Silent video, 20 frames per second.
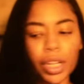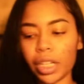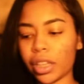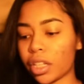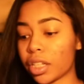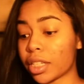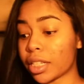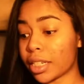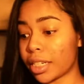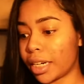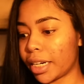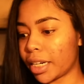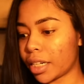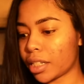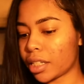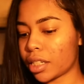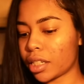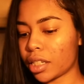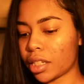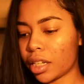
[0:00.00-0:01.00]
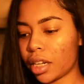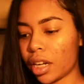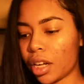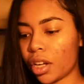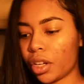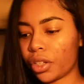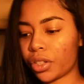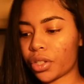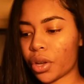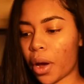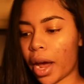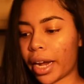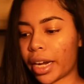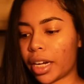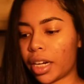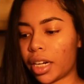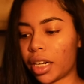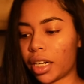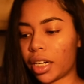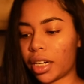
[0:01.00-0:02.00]
the sticks so I
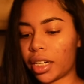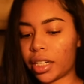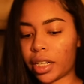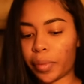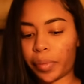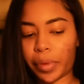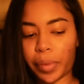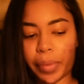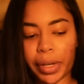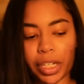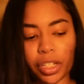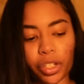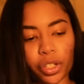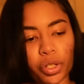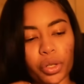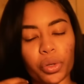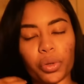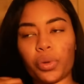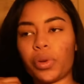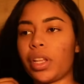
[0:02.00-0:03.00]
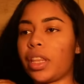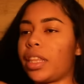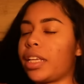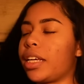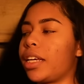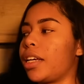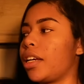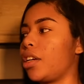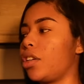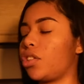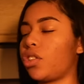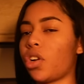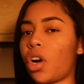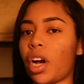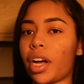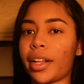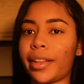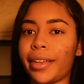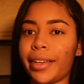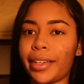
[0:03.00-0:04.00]
could dip them into the
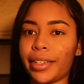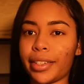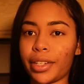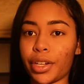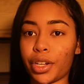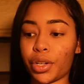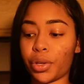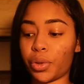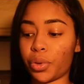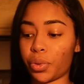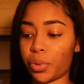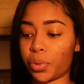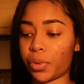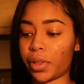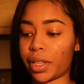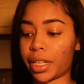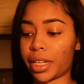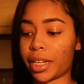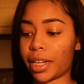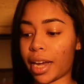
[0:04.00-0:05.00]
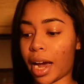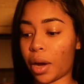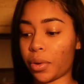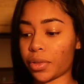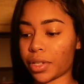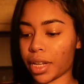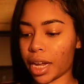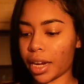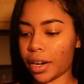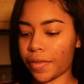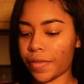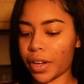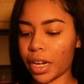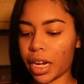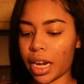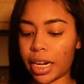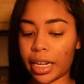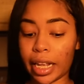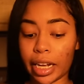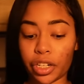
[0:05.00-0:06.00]
chocolate to do the outside of
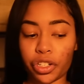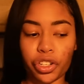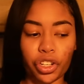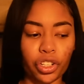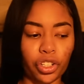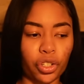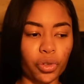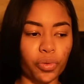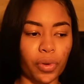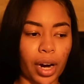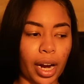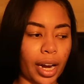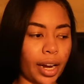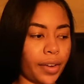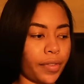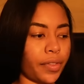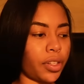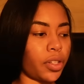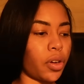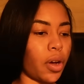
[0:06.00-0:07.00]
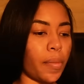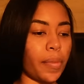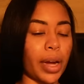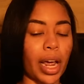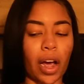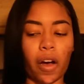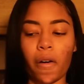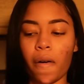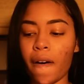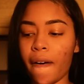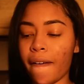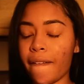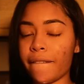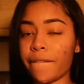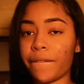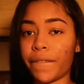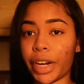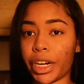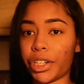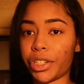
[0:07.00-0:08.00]
it, and they just arrived, so I'm now
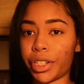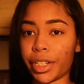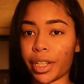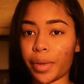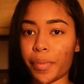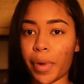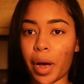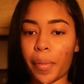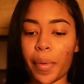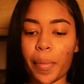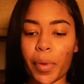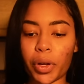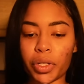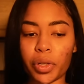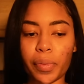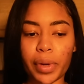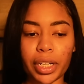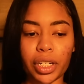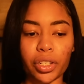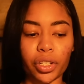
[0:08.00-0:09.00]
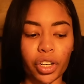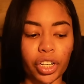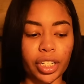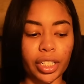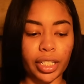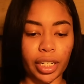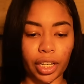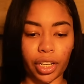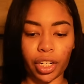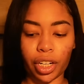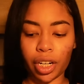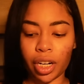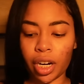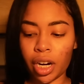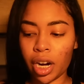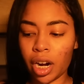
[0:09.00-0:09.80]
finishing them up. I'm also about to start dinner,